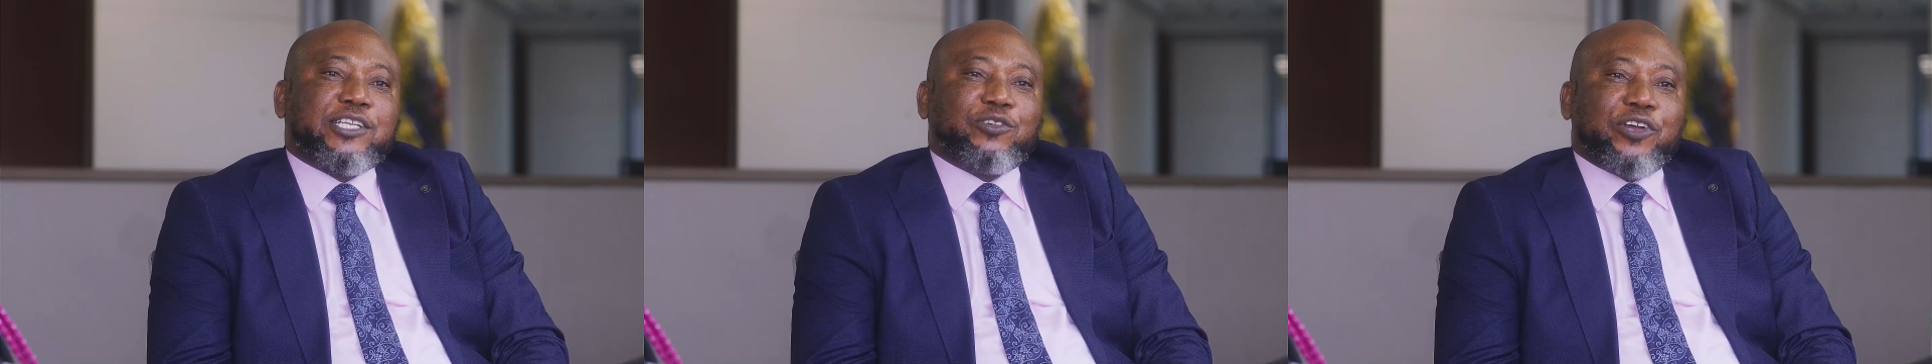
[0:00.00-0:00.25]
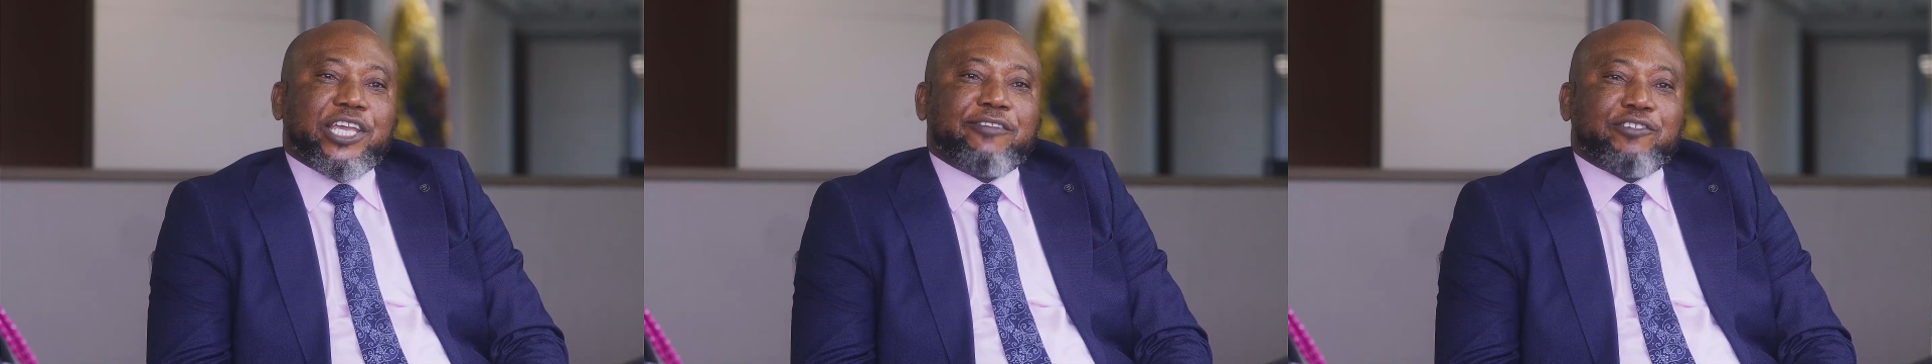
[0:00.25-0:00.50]
to
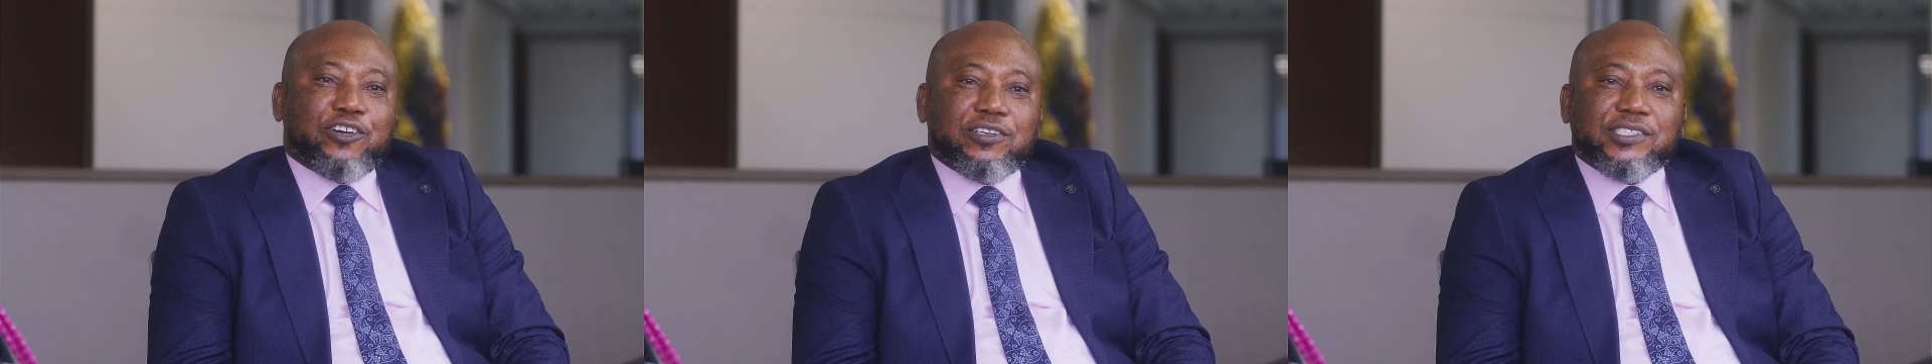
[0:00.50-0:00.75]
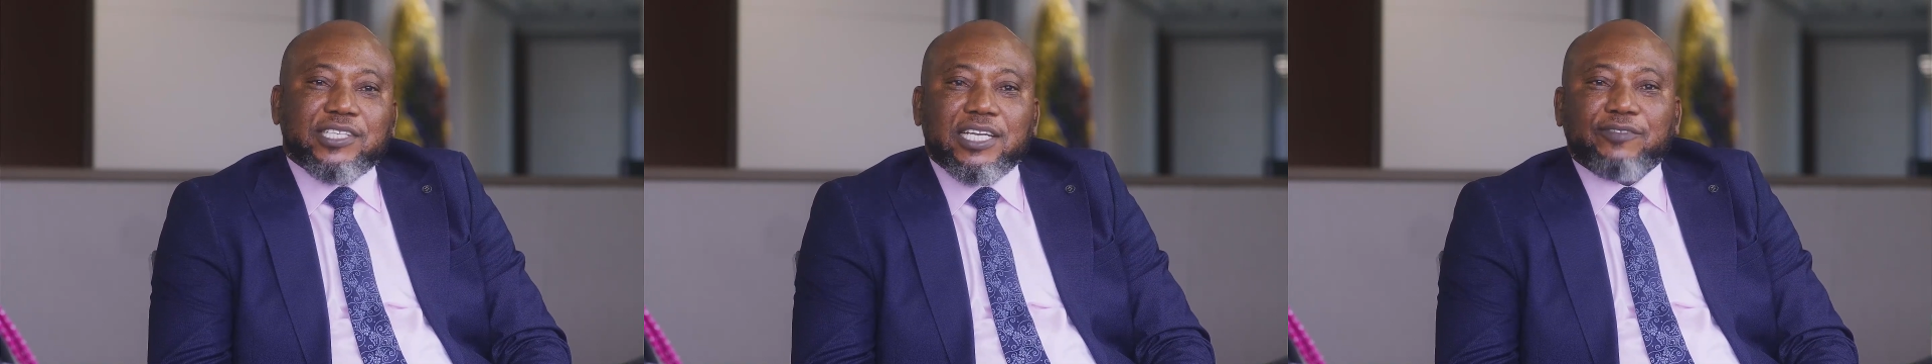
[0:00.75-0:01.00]
give
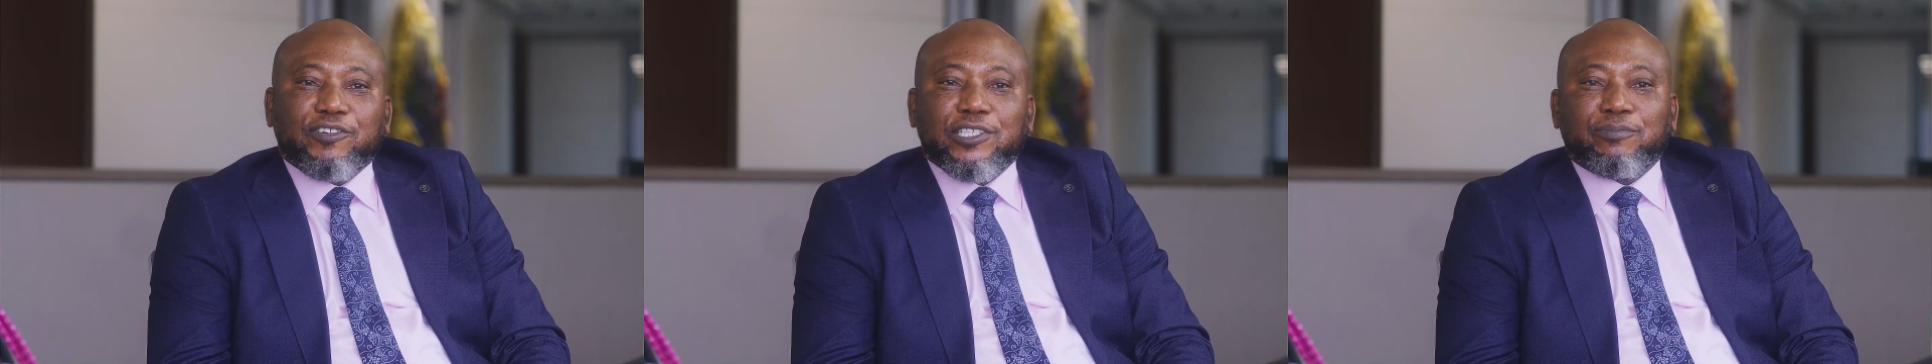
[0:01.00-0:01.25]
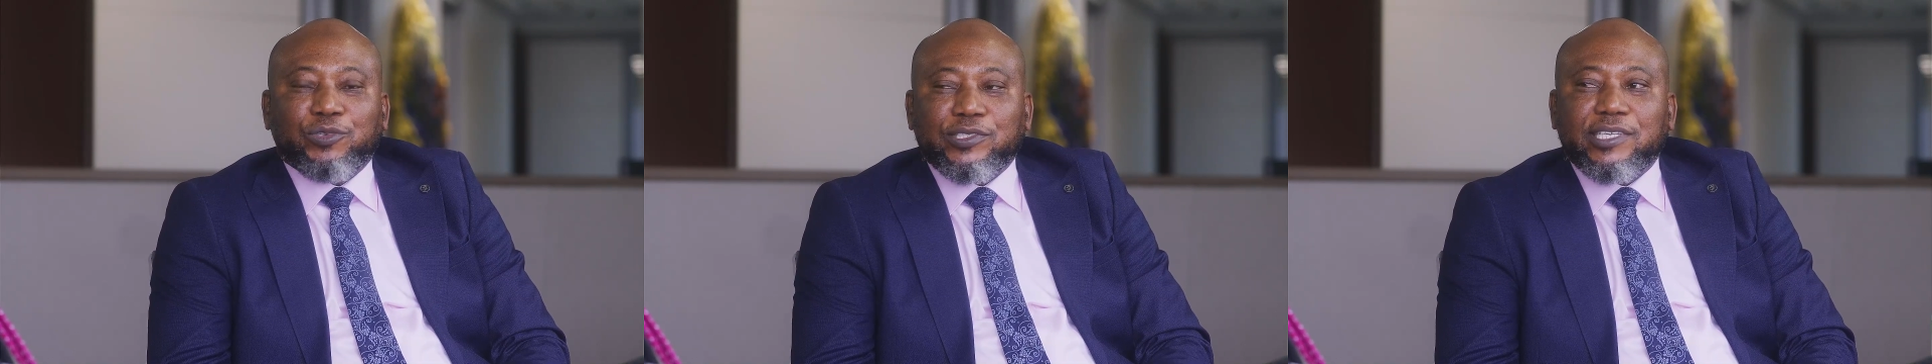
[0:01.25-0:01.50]
consent for the
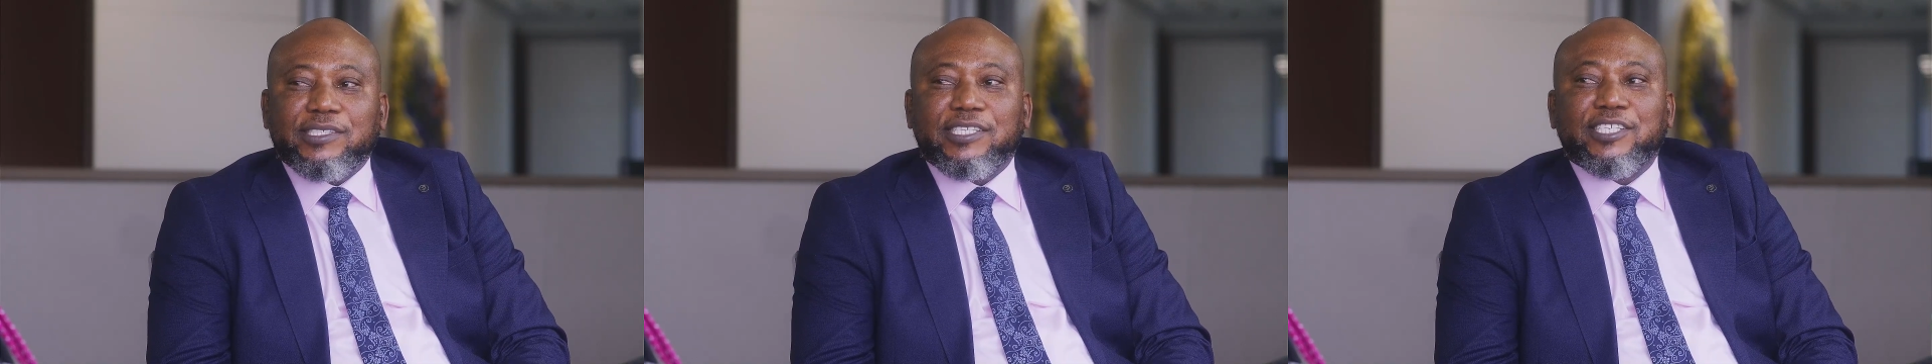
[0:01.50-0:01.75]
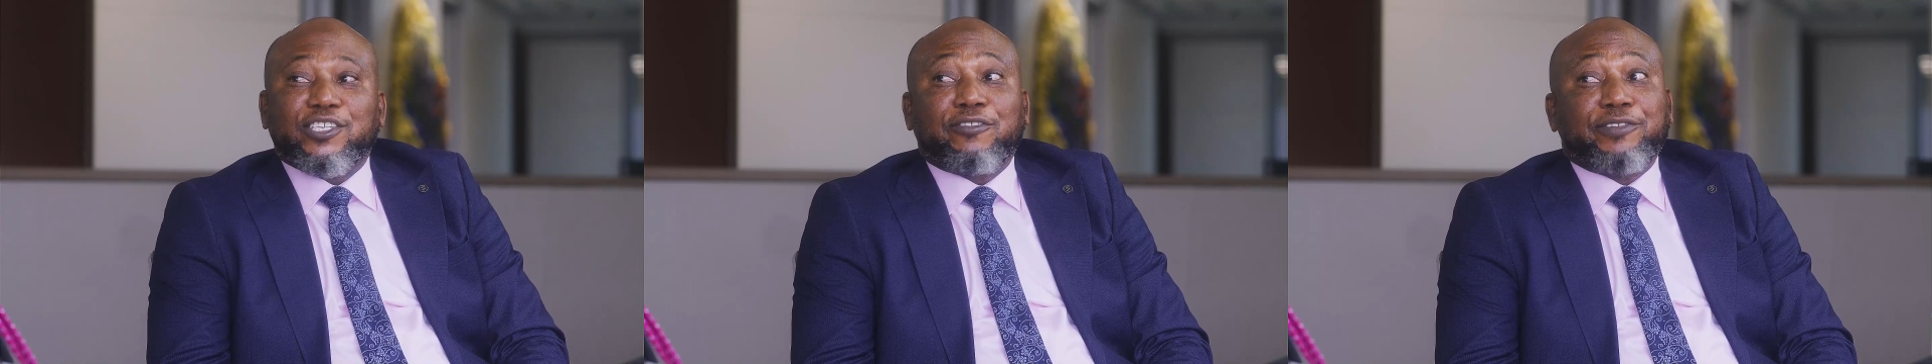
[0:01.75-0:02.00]

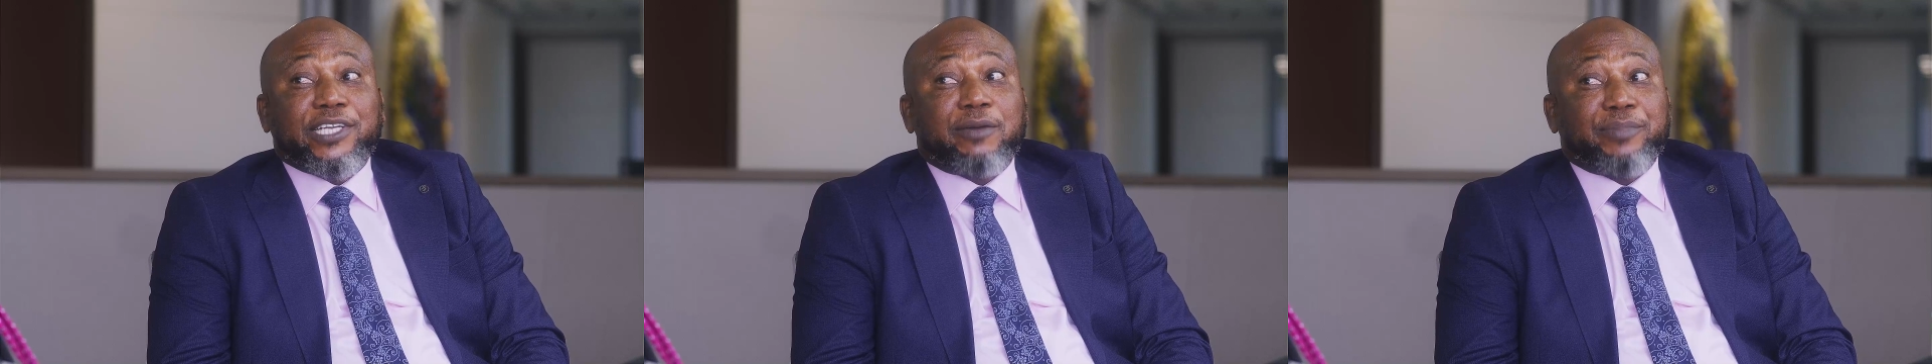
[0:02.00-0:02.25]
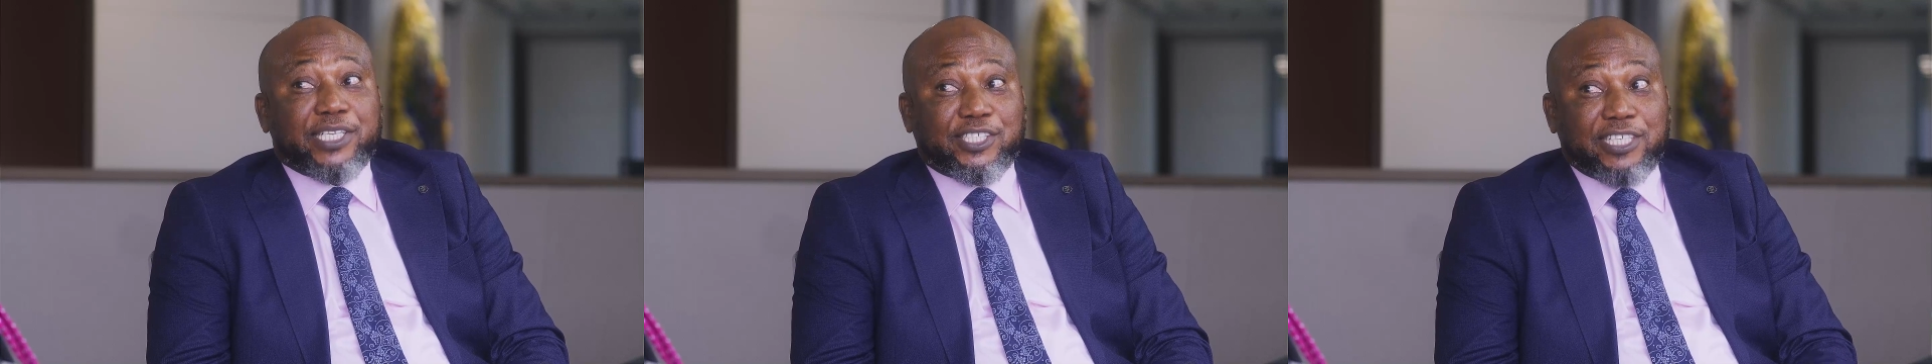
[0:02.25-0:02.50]
processing of their
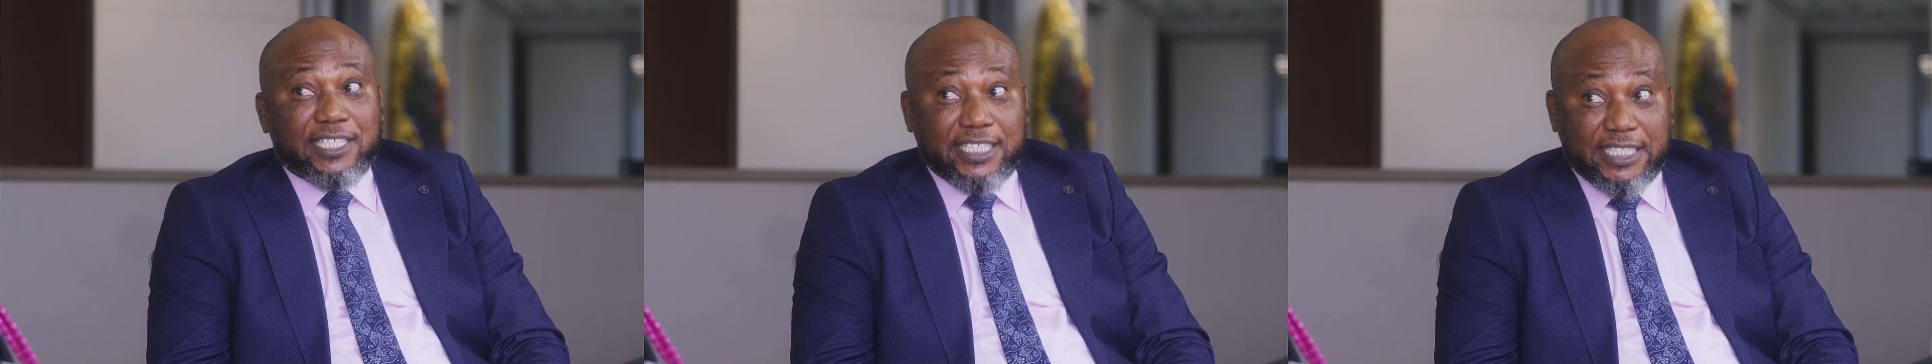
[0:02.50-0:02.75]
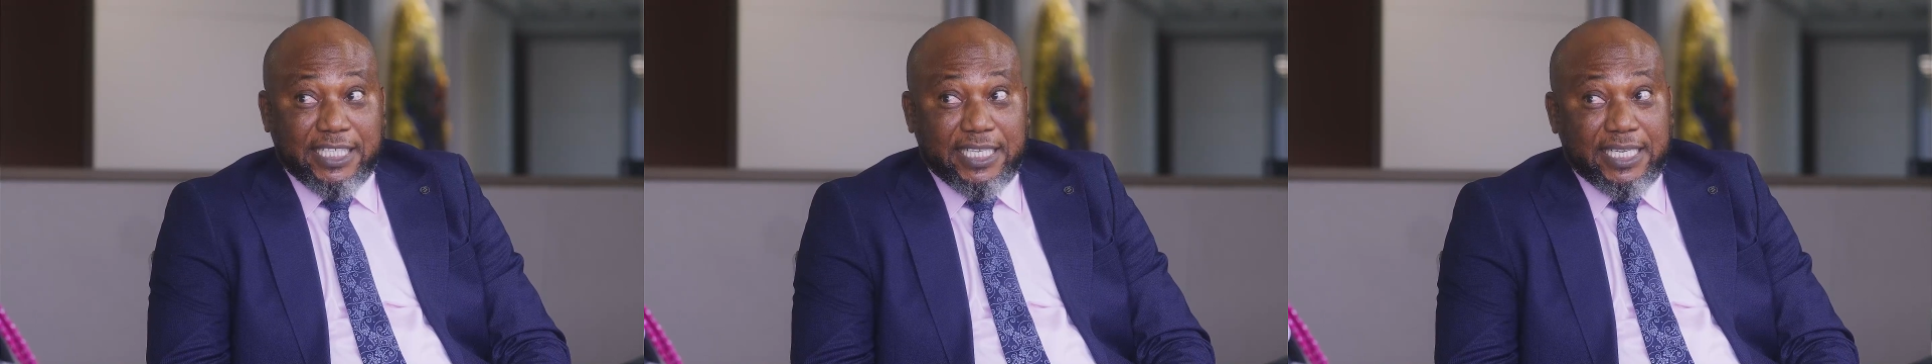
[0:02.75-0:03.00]
personal
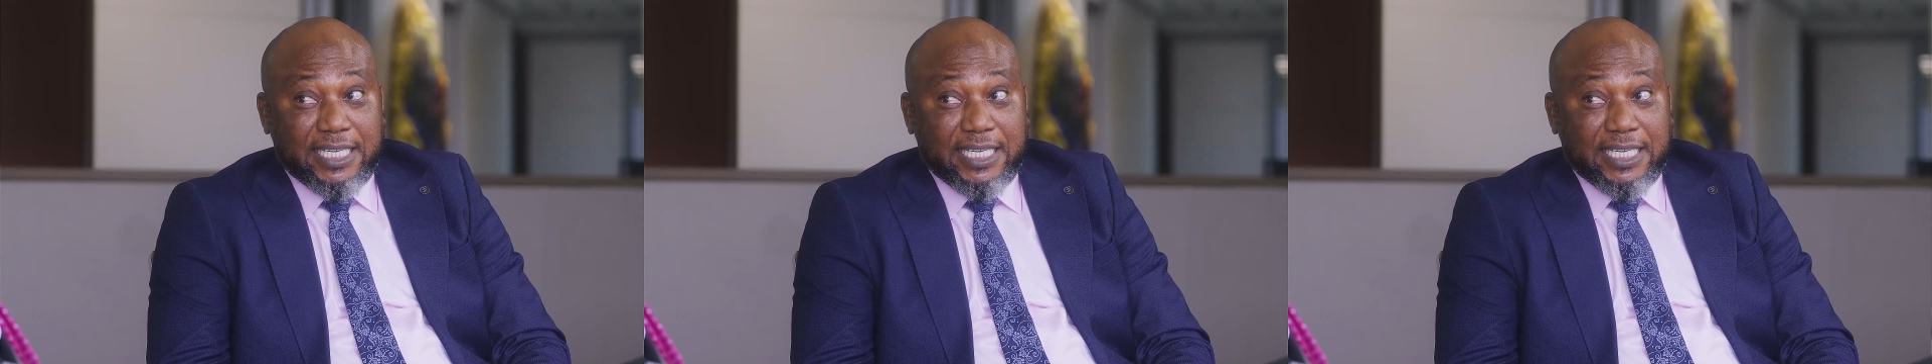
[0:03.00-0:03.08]
data,